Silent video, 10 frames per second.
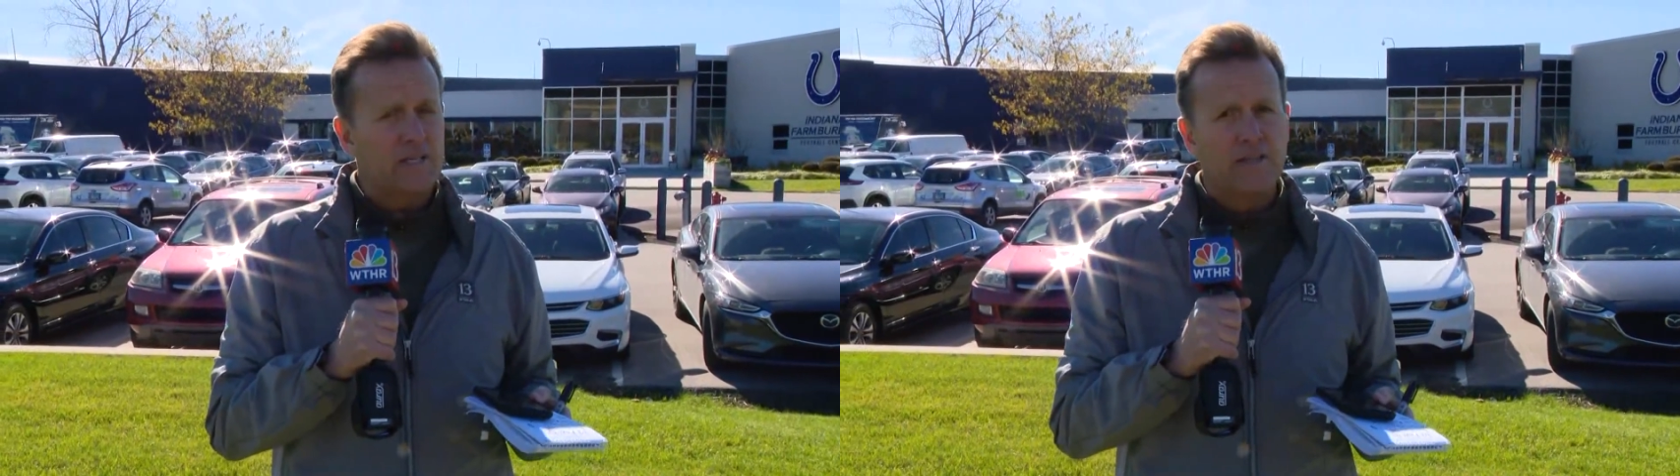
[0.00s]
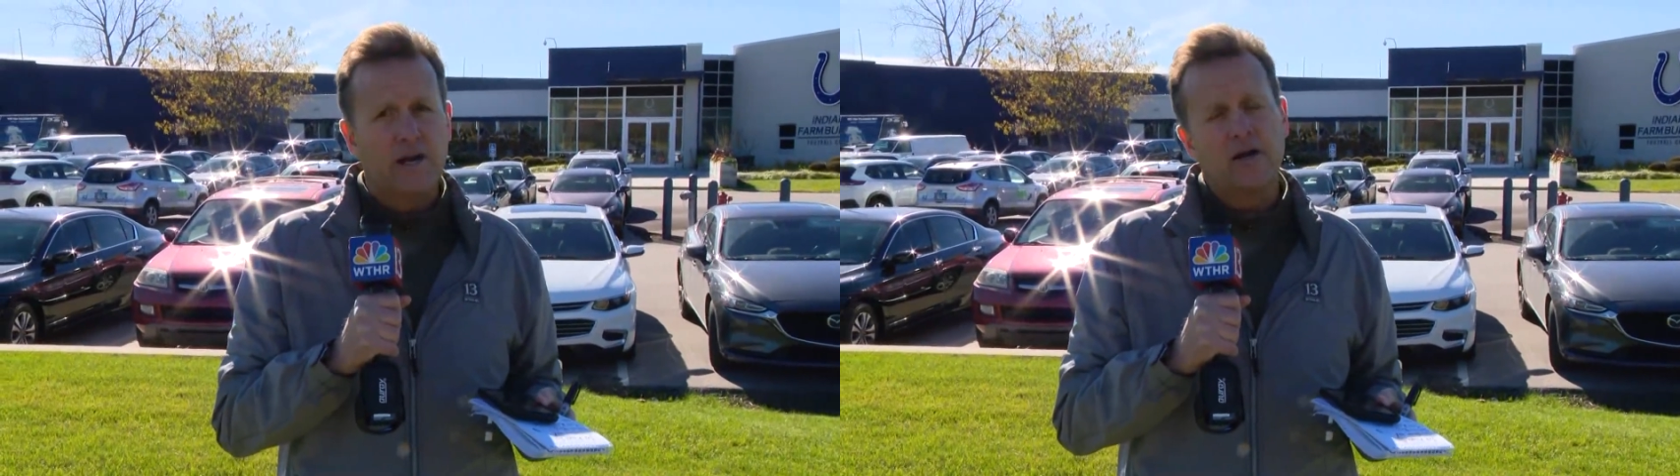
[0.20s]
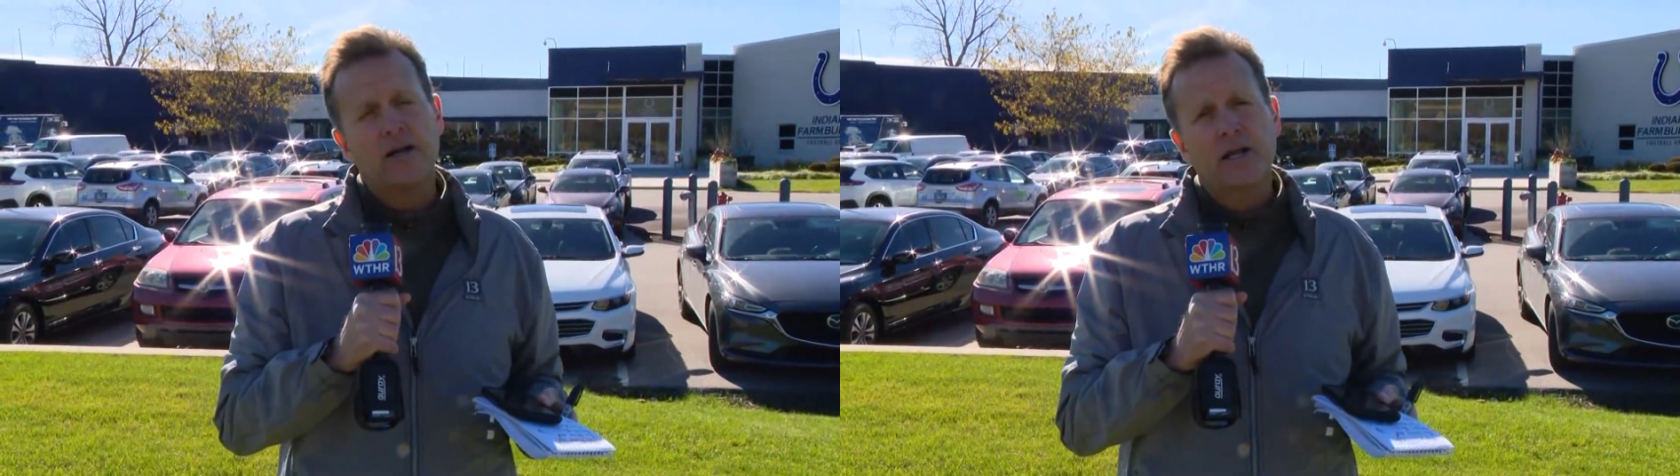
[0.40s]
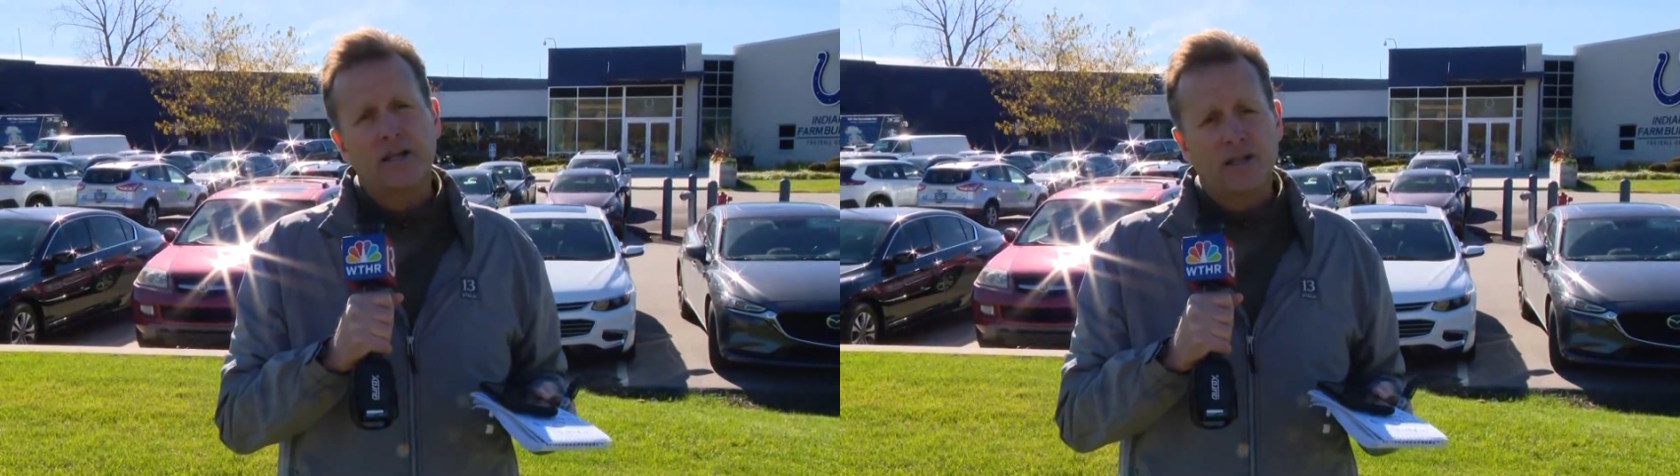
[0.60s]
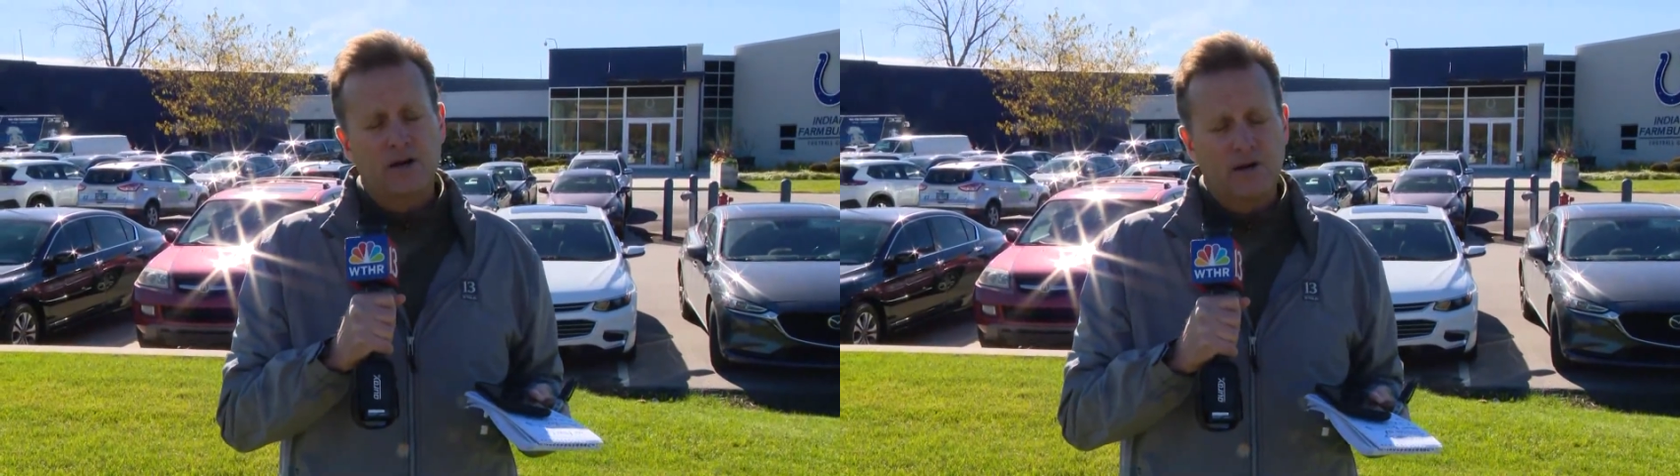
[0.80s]
and they're
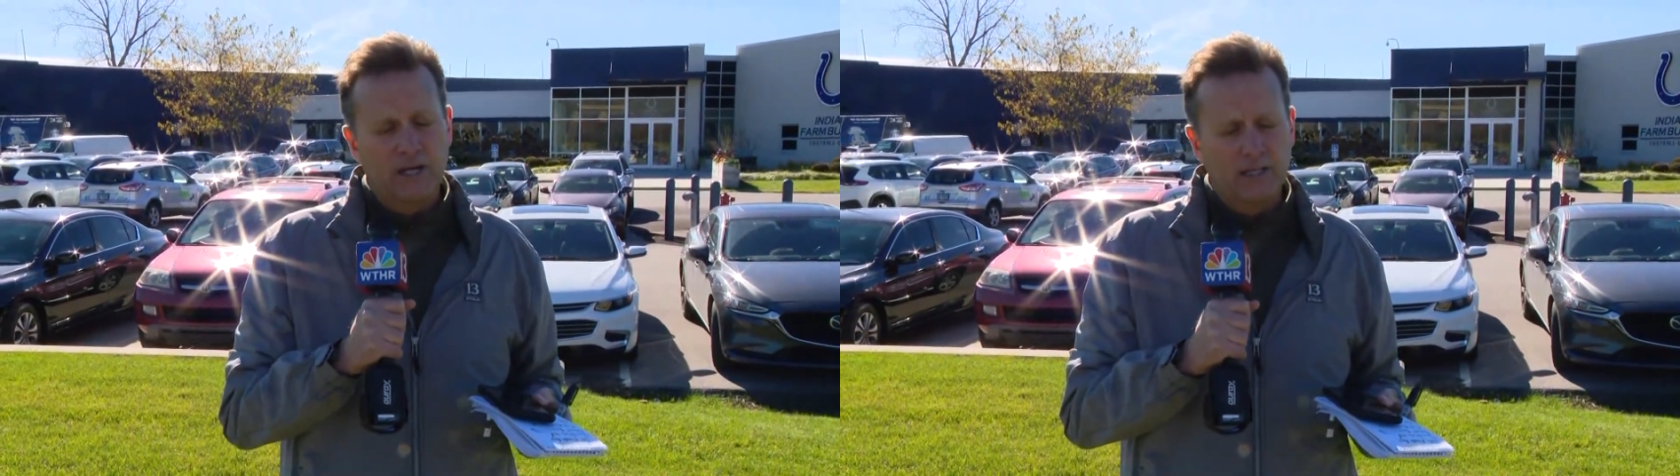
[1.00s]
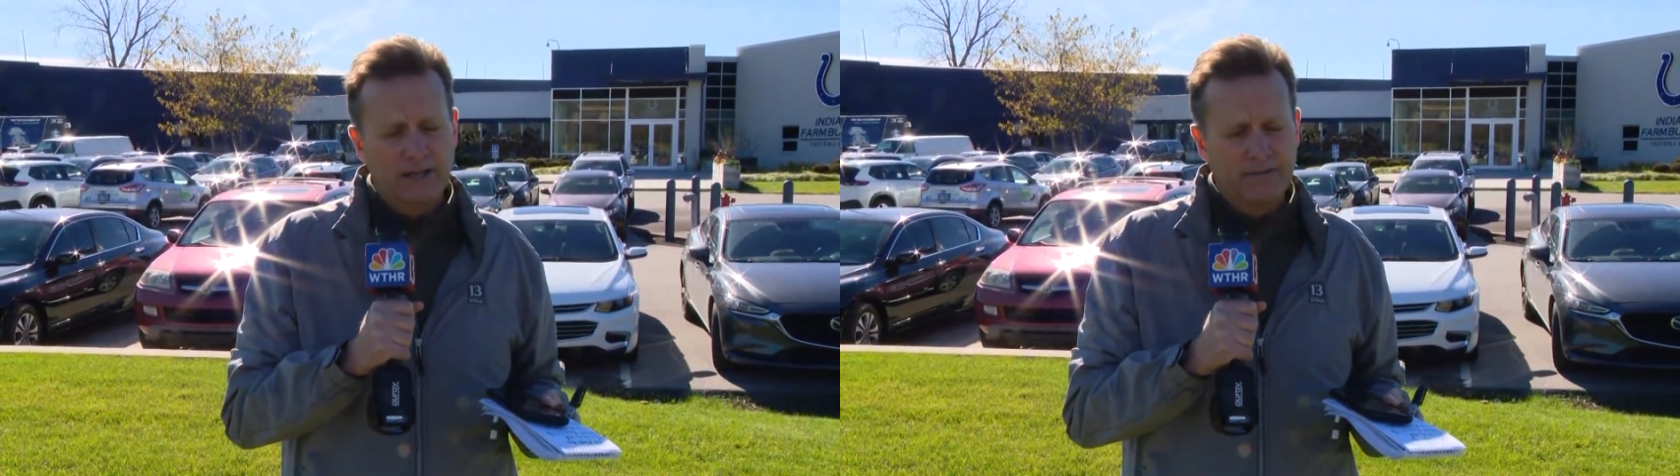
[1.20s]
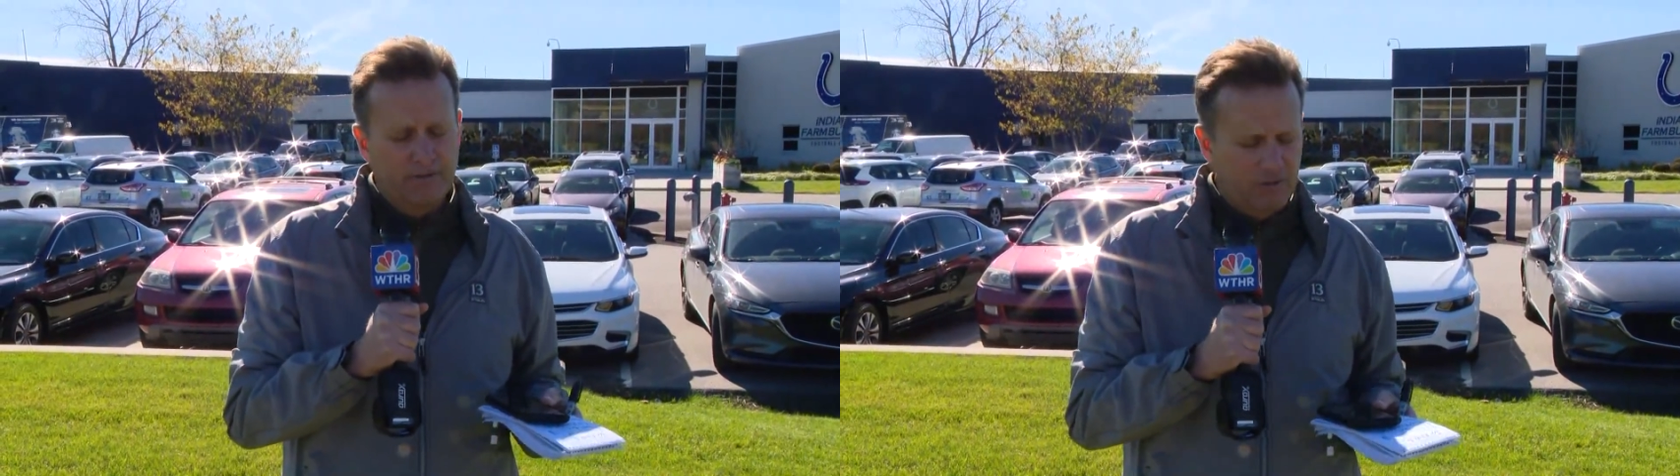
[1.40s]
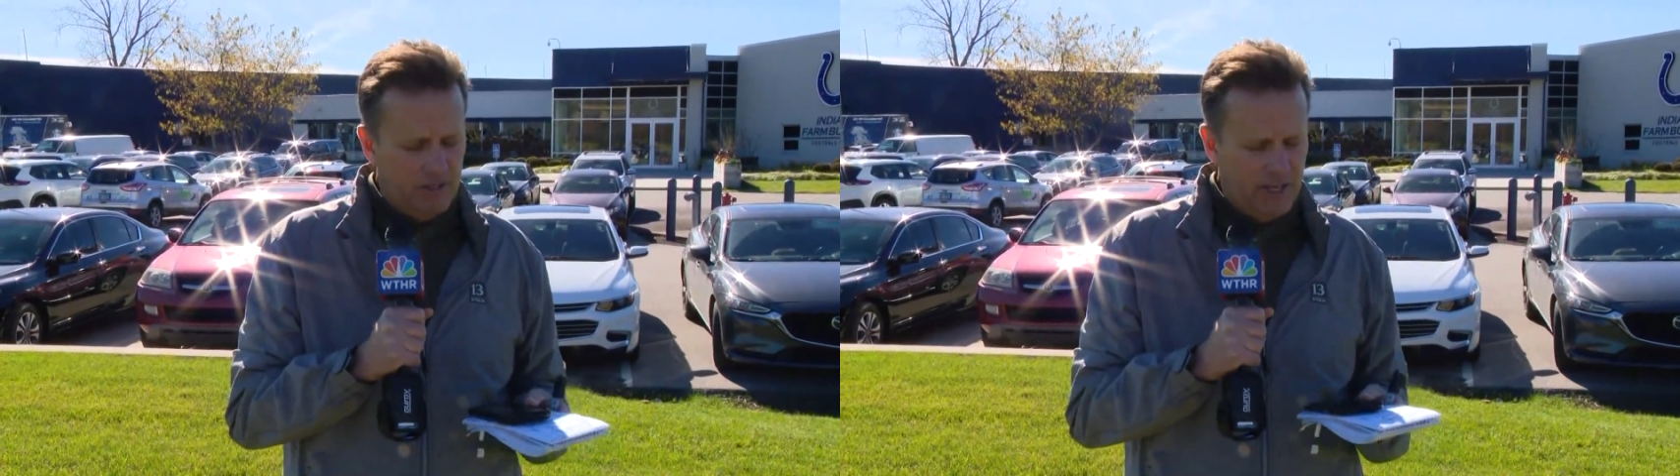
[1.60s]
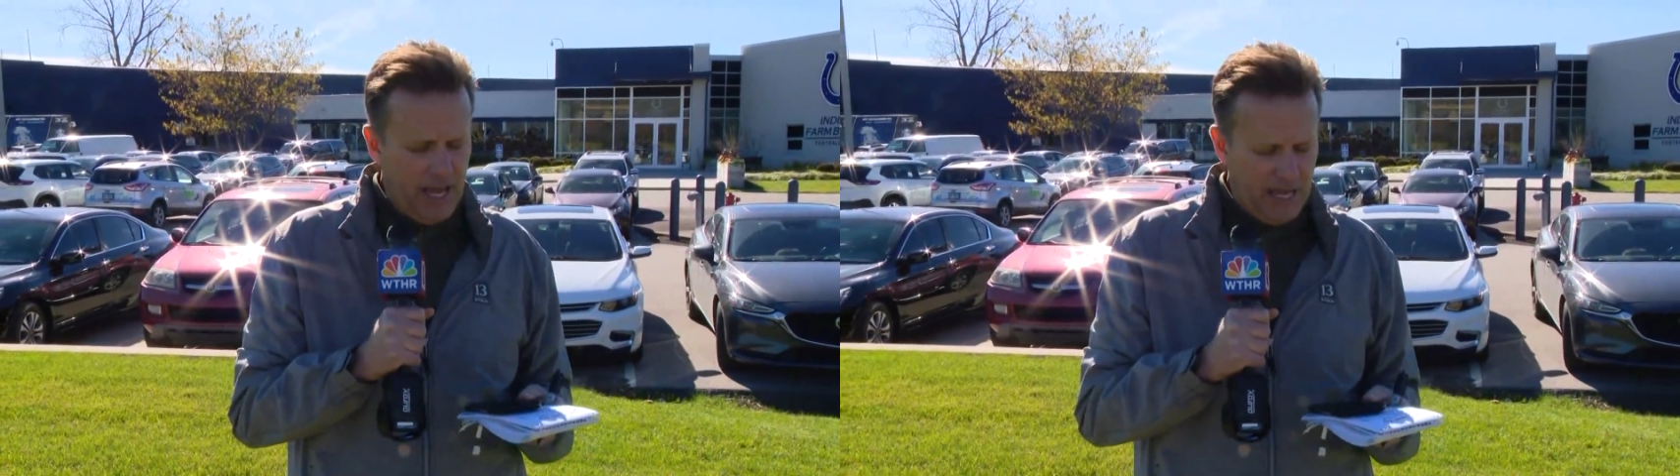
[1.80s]
they're uh, leaving for
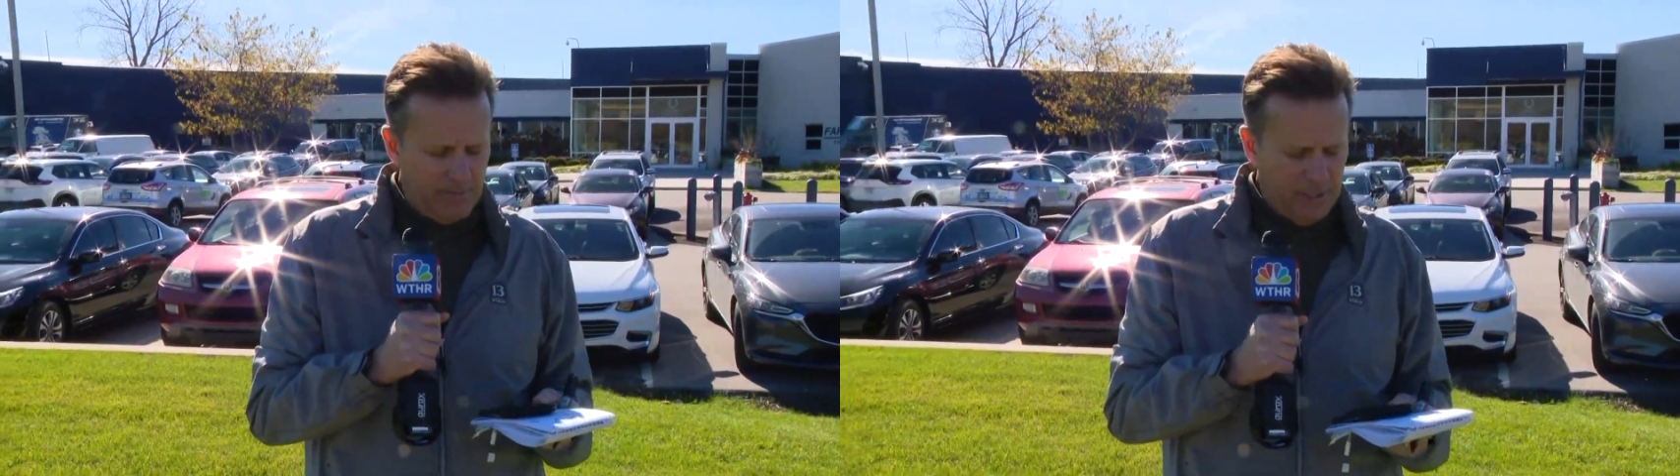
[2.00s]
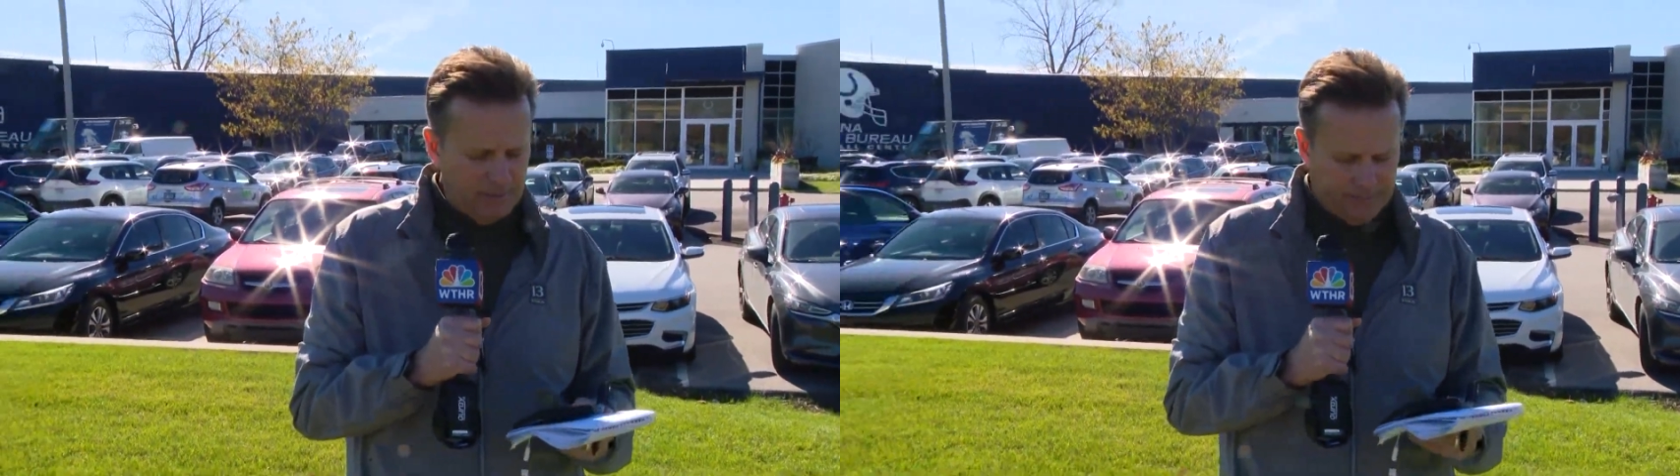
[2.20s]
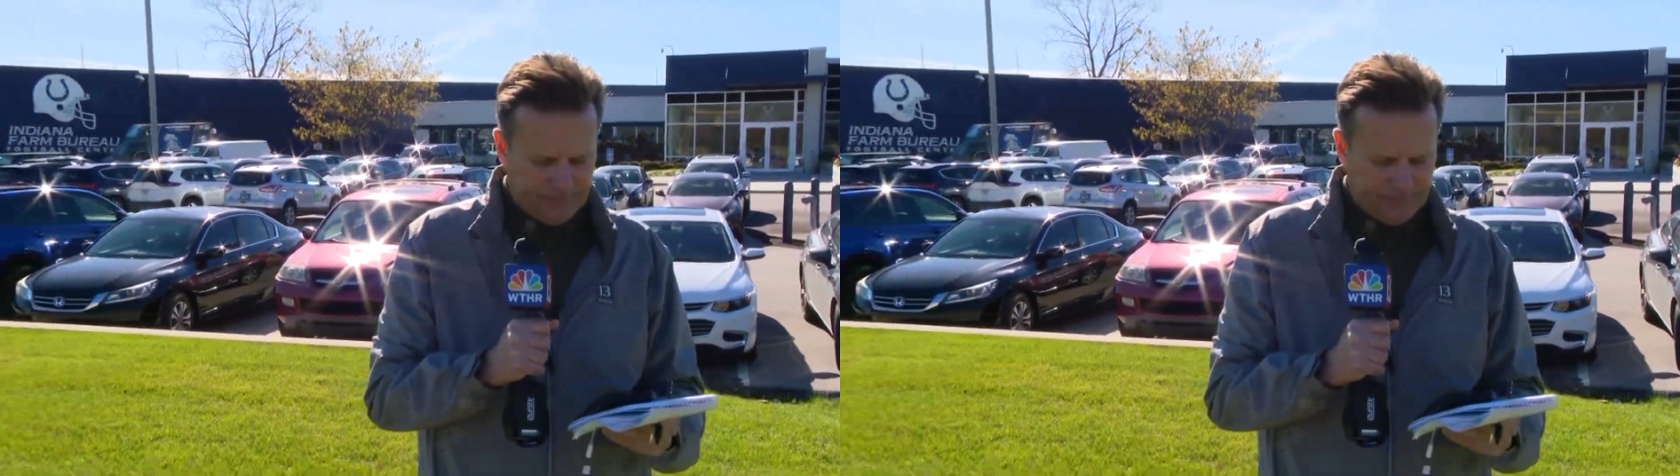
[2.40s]
the day. But